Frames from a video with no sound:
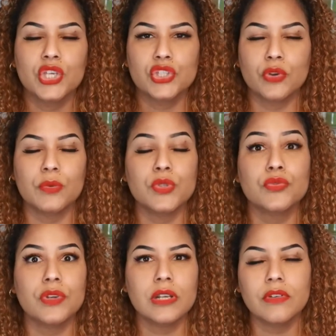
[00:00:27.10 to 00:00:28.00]
So it
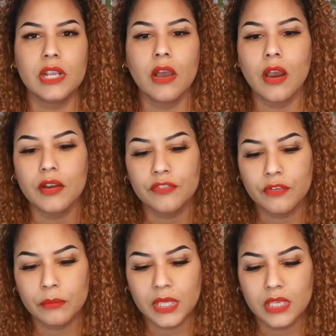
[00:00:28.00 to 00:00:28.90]
was really, really hard
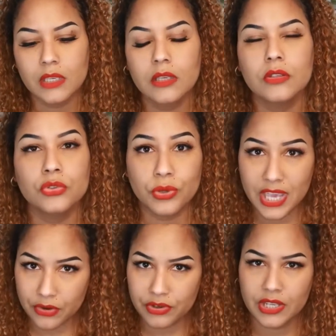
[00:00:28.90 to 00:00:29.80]
for me to
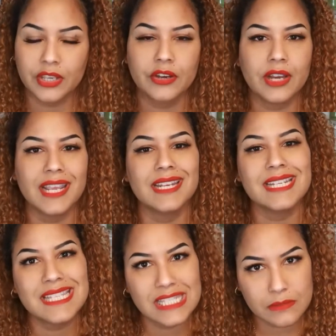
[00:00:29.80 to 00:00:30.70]
get on here
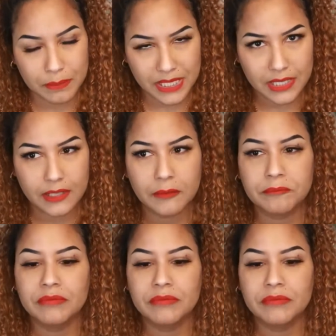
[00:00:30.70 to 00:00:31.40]
and speak.